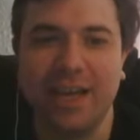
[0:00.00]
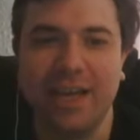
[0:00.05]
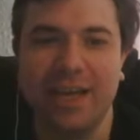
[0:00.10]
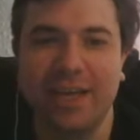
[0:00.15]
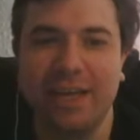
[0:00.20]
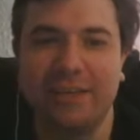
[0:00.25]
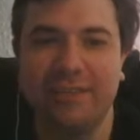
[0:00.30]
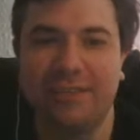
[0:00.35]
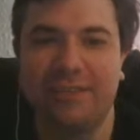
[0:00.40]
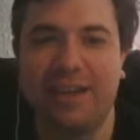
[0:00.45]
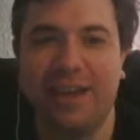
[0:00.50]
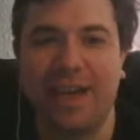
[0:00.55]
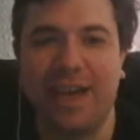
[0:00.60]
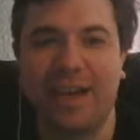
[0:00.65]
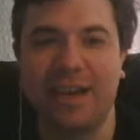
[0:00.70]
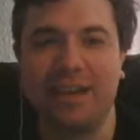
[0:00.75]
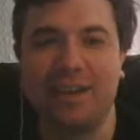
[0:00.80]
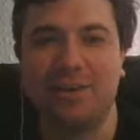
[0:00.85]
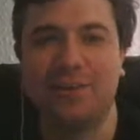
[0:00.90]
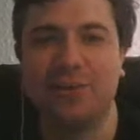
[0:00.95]
In his
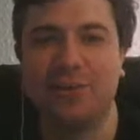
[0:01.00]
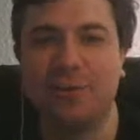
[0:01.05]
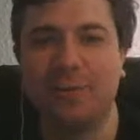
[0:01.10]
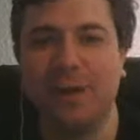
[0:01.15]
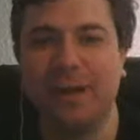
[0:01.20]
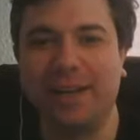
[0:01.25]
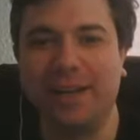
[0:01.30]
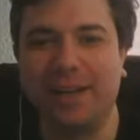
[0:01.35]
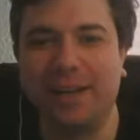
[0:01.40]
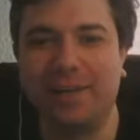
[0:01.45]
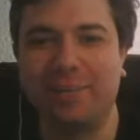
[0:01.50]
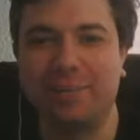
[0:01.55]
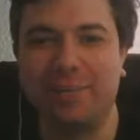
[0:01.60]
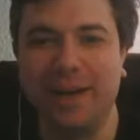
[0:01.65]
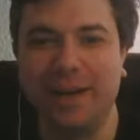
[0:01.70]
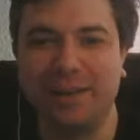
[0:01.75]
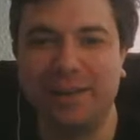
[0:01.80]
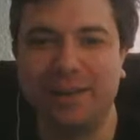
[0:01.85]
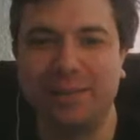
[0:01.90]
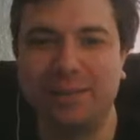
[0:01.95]
day, Gorbad led a
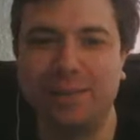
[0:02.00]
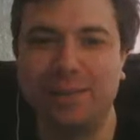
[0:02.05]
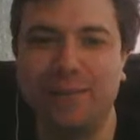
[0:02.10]
massive